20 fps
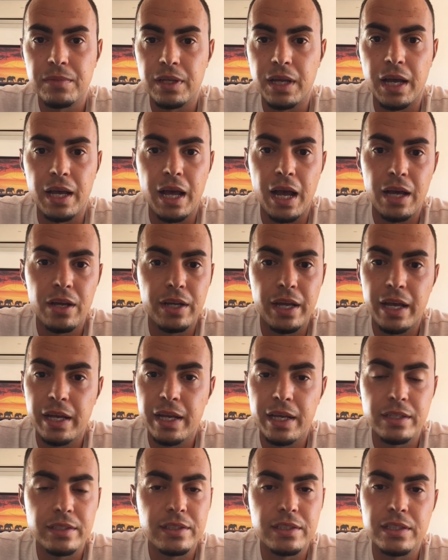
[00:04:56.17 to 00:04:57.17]
I I, I
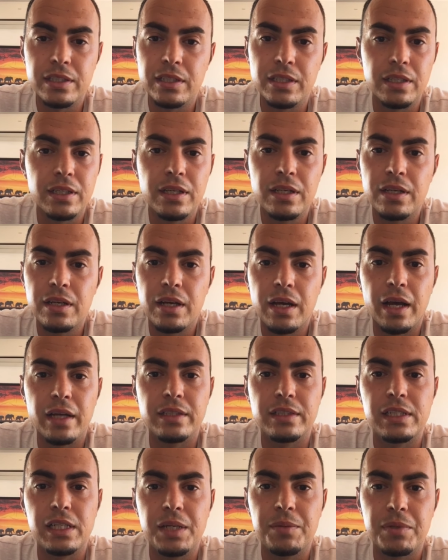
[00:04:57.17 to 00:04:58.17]
can't see a
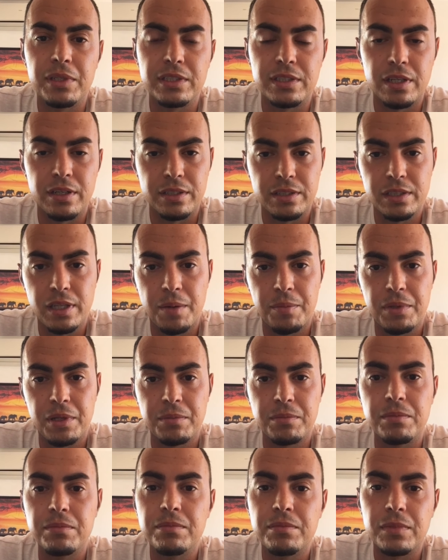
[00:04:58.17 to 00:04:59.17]
team that's gonna stop
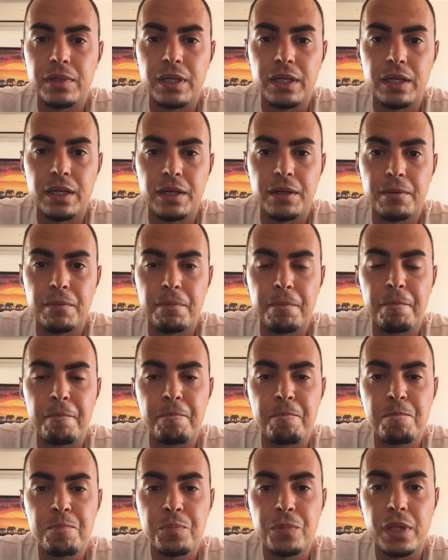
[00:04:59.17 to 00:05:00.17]
them.
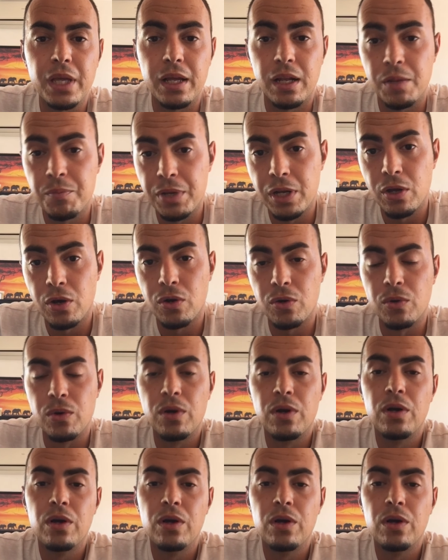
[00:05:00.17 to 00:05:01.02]
Um, let me know.